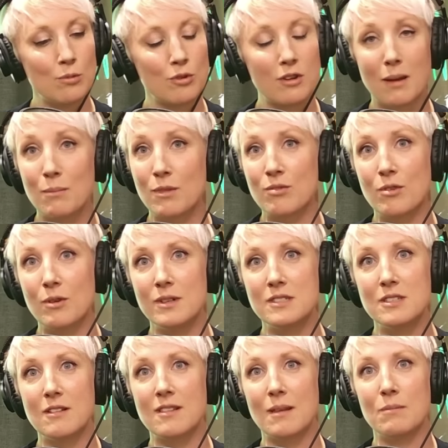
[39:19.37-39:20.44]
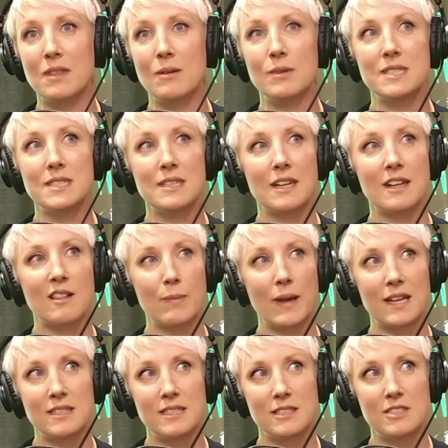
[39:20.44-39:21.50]
will come through and do something we didn't
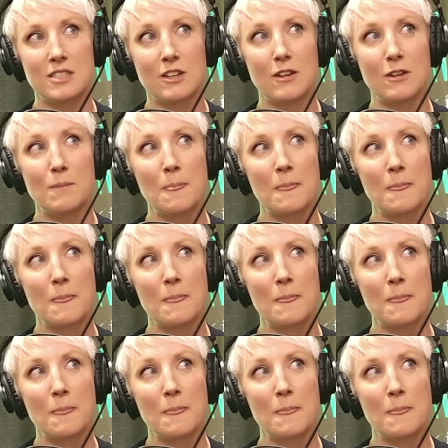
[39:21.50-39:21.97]
expect it to.